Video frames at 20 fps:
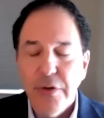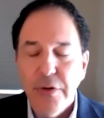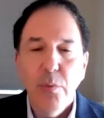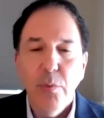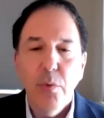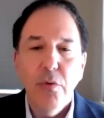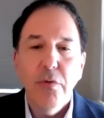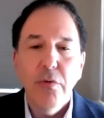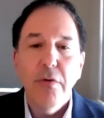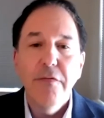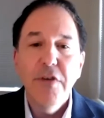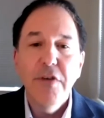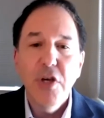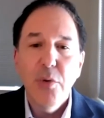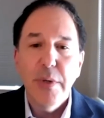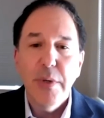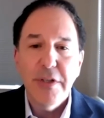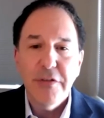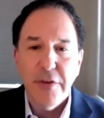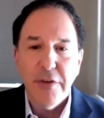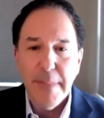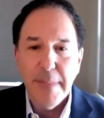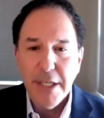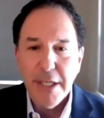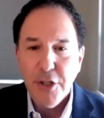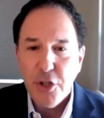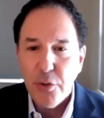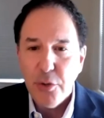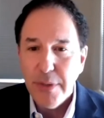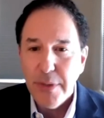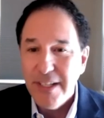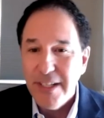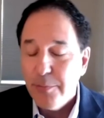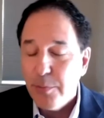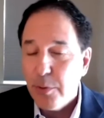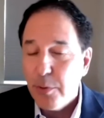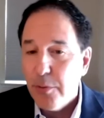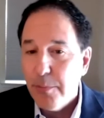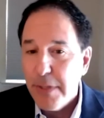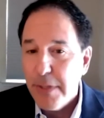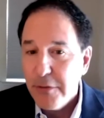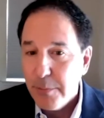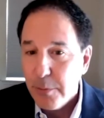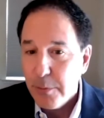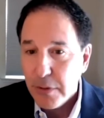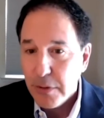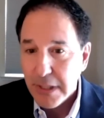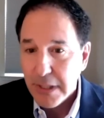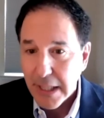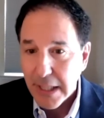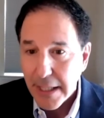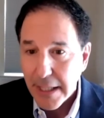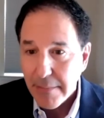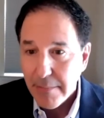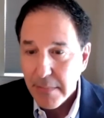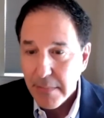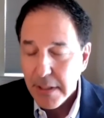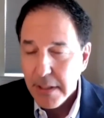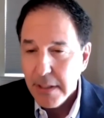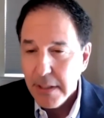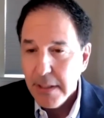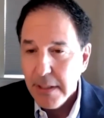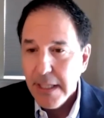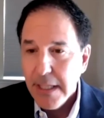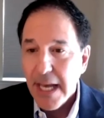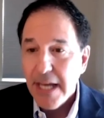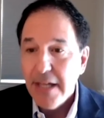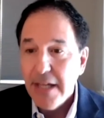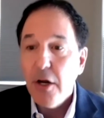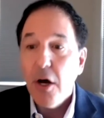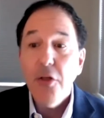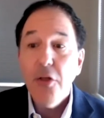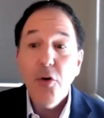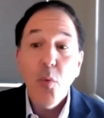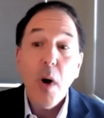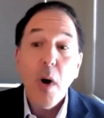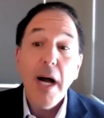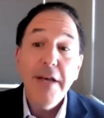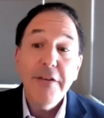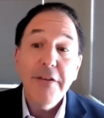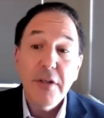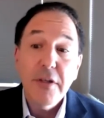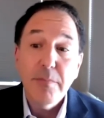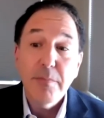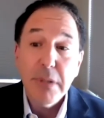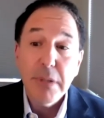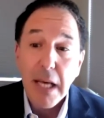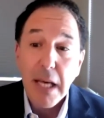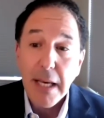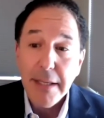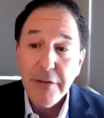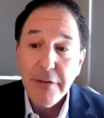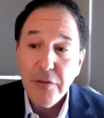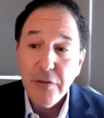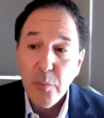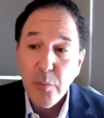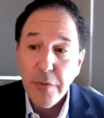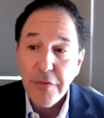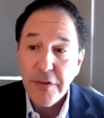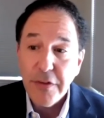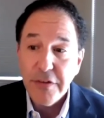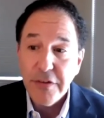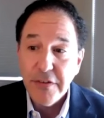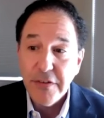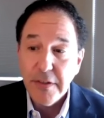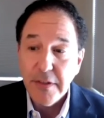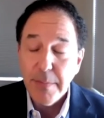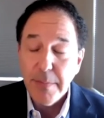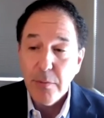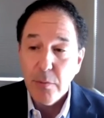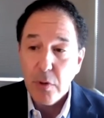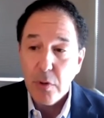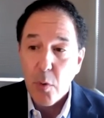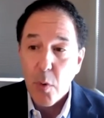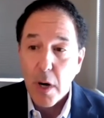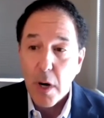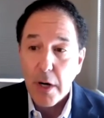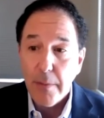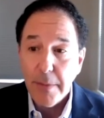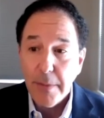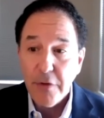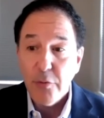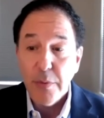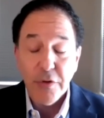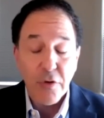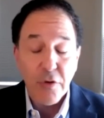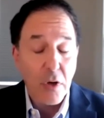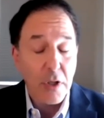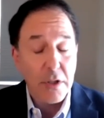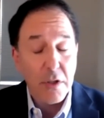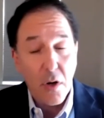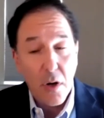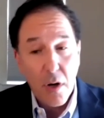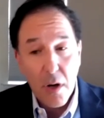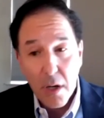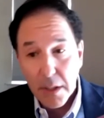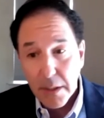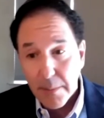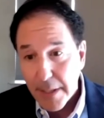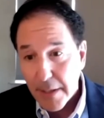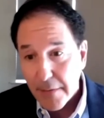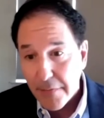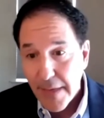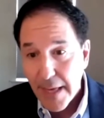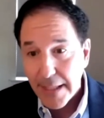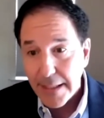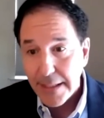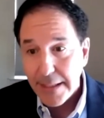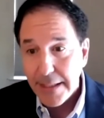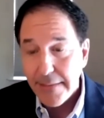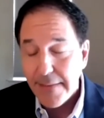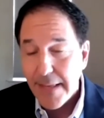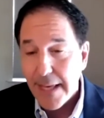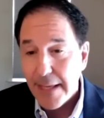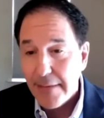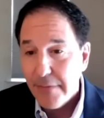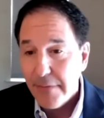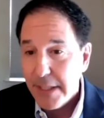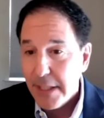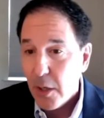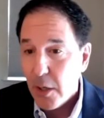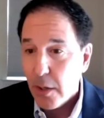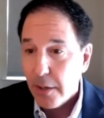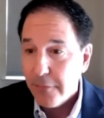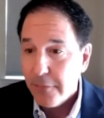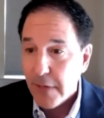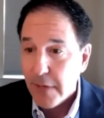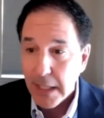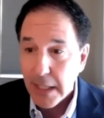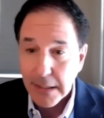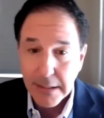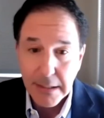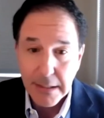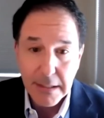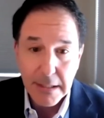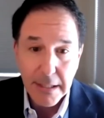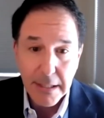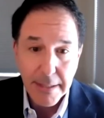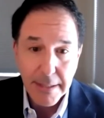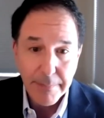will review it to make sure it is a permissible claim and otherwise complies with the CCB requirements. We talked all about that in that video on filing a claim.